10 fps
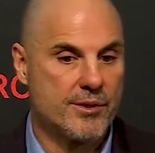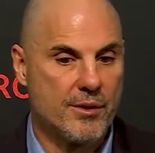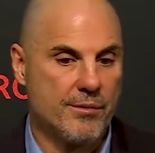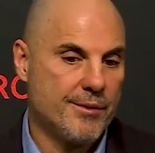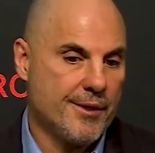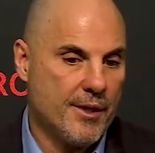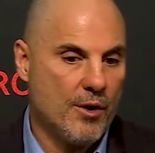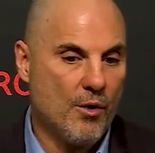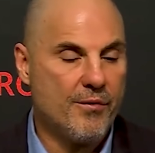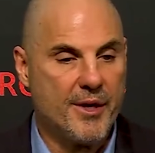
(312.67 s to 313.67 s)
So
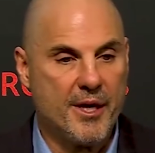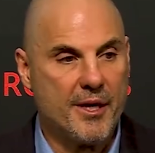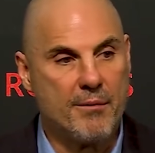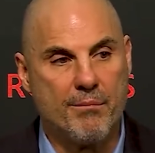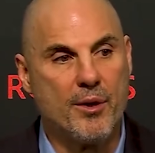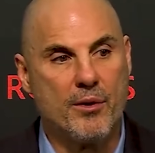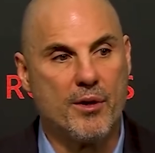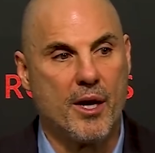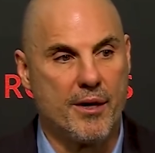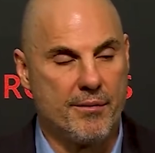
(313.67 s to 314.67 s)
hopefully he can
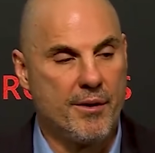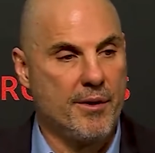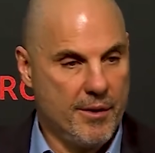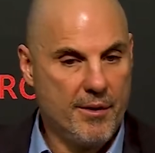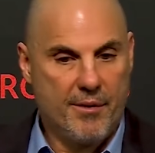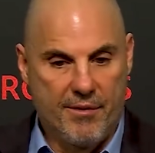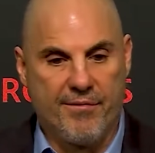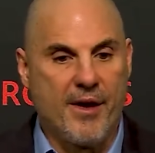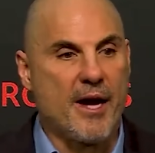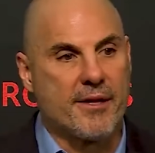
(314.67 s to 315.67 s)
build on the
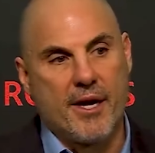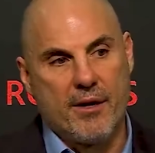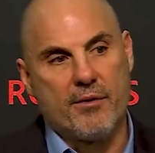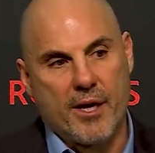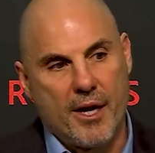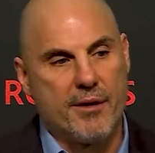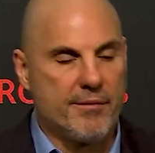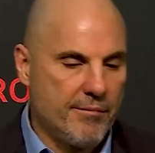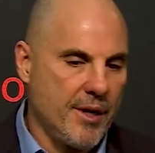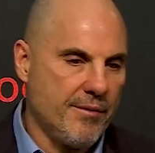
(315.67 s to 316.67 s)
fact that, okay,
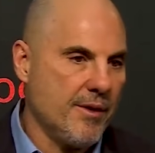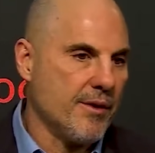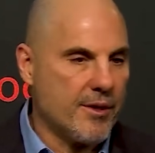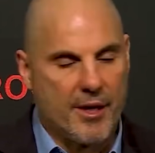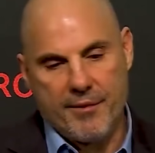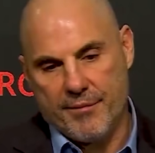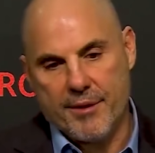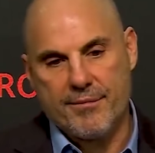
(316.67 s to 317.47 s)
made it, I